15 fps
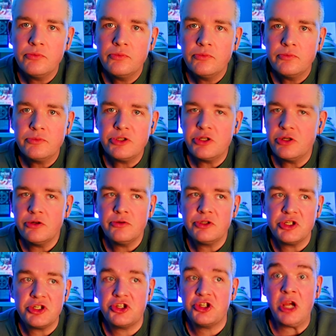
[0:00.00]
To
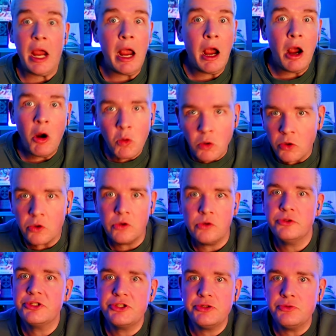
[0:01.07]
shower,
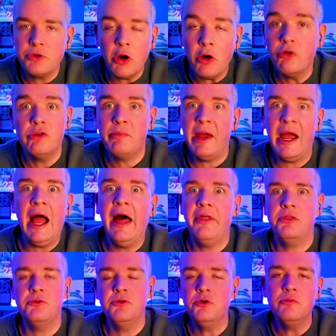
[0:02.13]
to go to the
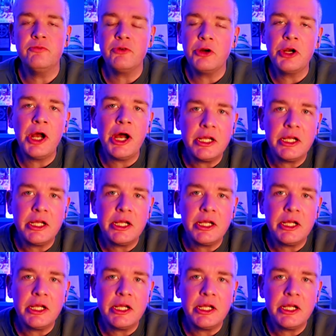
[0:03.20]
bathroom, for God's